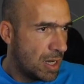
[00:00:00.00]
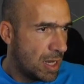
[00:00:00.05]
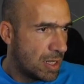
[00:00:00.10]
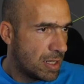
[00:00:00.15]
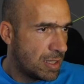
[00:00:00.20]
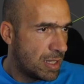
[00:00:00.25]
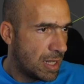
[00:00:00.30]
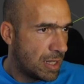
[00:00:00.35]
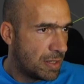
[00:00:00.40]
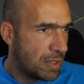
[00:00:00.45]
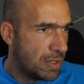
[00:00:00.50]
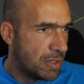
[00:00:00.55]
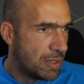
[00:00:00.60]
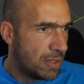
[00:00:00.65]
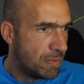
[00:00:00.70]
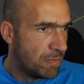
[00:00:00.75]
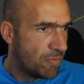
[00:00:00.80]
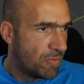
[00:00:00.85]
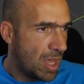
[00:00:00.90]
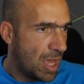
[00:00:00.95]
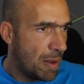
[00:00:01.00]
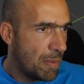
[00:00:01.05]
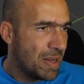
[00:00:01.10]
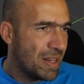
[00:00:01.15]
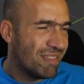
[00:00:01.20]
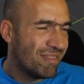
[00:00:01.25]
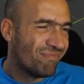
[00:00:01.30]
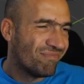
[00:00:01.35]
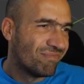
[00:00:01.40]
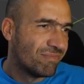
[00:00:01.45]
Yeah, it's that easy. I
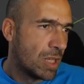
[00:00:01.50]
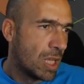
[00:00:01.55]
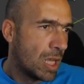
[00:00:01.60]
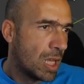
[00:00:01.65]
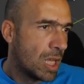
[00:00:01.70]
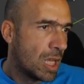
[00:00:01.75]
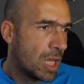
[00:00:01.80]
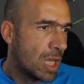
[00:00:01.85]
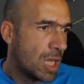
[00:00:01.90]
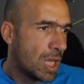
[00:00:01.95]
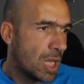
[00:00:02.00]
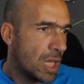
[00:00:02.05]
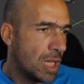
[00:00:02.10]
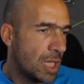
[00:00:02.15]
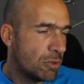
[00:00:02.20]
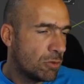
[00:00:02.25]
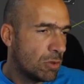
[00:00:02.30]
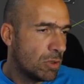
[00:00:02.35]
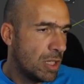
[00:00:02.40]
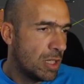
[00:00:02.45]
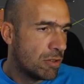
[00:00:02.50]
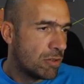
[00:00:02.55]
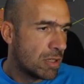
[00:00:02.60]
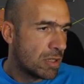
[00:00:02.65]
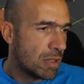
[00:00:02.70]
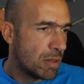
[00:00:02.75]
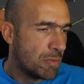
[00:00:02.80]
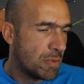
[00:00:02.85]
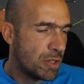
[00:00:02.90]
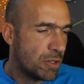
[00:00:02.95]
mean, it could lead
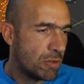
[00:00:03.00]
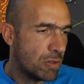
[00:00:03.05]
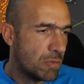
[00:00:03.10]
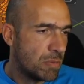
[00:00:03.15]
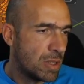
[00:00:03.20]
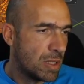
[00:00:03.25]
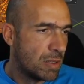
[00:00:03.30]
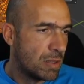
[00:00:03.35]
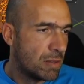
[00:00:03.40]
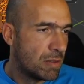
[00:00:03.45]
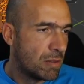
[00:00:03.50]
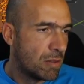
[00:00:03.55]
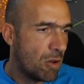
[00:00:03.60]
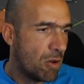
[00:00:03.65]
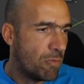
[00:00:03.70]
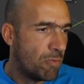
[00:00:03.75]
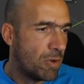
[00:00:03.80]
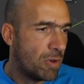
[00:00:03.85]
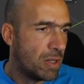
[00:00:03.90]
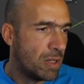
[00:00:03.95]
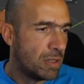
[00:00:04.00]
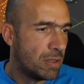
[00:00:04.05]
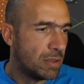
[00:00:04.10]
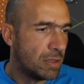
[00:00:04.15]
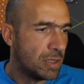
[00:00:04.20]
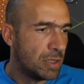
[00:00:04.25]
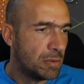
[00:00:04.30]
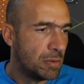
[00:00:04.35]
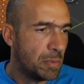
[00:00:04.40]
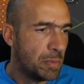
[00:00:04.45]
to some issues, but hopefully
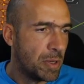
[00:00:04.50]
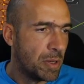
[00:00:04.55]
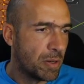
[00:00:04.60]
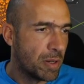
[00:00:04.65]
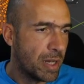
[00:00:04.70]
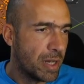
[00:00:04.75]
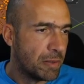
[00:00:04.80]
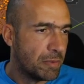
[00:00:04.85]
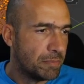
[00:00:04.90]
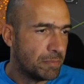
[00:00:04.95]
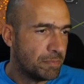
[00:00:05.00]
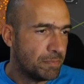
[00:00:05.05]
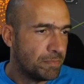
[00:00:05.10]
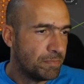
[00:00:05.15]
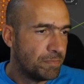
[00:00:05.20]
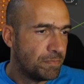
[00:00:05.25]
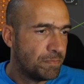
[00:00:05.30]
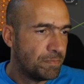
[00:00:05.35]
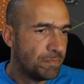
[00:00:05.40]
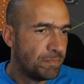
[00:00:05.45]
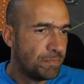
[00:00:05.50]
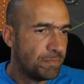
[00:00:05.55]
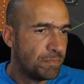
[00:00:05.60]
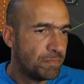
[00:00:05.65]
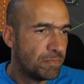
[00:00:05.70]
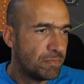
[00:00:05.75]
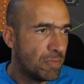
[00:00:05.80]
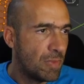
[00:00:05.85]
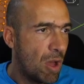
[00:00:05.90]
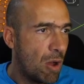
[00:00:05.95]
it will be okay.
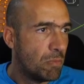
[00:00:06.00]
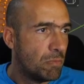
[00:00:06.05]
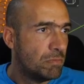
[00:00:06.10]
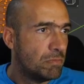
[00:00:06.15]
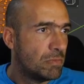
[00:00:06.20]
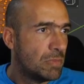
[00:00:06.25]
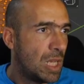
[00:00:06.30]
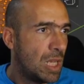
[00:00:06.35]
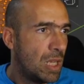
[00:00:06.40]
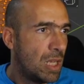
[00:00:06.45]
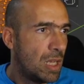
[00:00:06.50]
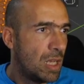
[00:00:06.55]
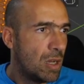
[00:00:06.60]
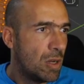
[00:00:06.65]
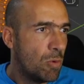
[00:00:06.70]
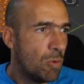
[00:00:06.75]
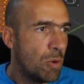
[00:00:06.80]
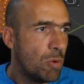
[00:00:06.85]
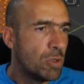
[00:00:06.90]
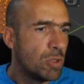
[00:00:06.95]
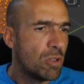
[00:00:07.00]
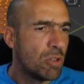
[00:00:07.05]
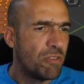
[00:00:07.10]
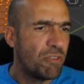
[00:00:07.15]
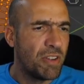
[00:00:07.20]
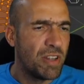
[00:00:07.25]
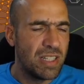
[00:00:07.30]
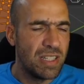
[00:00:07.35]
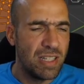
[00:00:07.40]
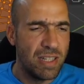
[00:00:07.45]
Now, we will
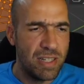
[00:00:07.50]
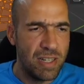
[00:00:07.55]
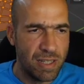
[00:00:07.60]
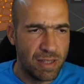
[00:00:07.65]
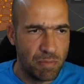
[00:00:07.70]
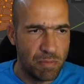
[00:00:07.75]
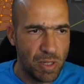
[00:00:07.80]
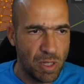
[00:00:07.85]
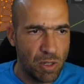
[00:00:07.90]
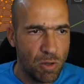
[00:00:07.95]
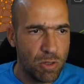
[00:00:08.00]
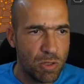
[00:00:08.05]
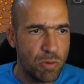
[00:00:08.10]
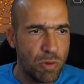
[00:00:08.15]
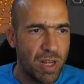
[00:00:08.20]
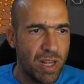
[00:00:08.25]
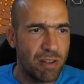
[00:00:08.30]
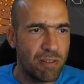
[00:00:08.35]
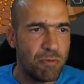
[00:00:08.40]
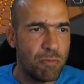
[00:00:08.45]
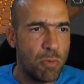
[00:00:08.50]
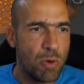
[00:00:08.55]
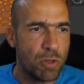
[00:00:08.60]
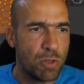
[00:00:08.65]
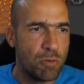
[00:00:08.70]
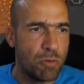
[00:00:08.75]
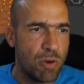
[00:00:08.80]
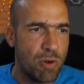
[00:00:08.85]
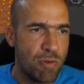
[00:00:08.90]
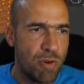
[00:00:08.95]
not fix it yet, because we have
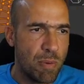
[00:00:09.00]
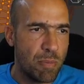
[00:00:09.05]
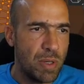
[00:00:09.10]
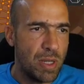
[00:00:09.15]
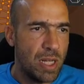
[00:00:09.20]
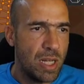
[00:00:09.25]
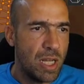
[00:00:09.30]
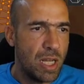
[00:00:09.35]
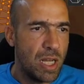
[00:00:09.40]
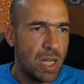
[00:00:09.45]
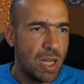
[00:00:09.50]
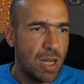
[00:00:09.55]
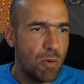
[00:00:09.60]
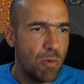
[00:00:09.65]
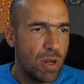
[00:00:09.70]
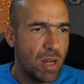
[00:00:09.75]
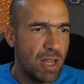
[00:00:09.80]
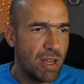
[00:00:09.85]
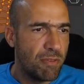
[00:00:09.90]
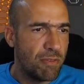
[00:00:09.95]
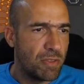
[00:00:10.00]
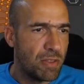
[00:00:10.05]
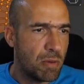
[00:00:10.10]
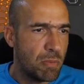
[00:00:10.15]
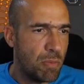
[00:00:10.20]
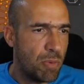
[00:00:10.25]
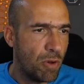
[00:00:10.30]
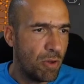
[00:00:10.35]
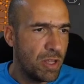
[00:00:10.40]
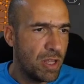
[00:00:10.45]
more to unwrap. We have
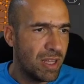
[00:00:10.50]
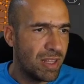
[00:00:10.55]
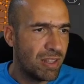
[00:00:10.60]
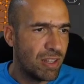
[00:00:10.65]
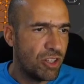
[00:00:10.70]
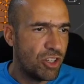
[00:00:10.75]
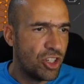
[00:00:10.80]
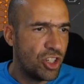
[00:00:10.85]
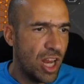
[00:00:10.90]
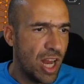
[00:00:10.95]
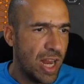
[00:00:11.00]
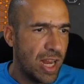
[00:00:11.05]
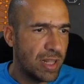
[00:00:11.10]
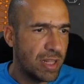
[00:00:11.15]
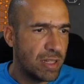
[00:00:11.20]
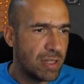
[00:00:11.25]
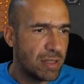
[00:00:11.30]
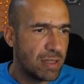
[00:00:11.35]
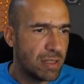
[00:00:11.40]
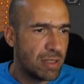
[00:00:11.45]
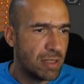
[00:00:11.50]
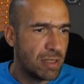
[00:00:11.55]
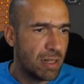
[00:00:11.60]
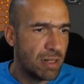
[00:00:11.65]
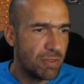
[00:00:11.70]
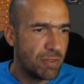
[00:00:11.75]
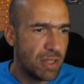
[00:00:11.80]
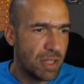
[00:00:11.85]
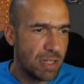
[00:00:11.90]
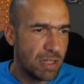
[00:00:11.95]
the body and the chain and a
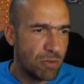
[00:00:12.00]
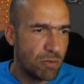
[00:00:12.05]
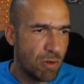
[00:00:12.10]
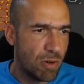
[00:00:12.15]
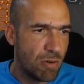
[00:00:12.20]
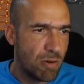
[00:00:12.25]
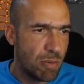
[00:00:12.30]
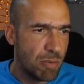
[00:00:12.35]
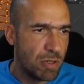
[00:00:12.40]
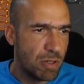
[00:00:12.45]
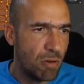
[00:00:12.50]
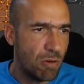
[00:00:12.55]
lot of things to unwrap.